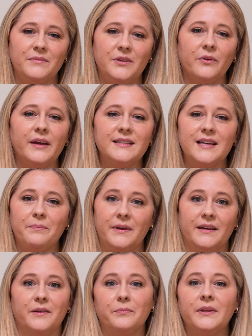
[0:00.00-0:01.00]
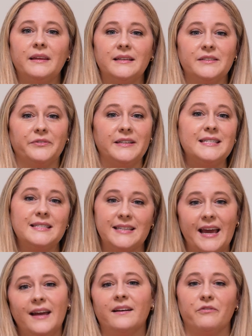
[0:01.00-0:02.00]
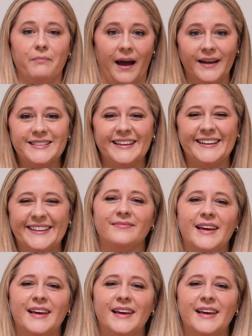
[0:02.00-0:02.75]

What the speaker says: You'll end up in a completely different state of mind.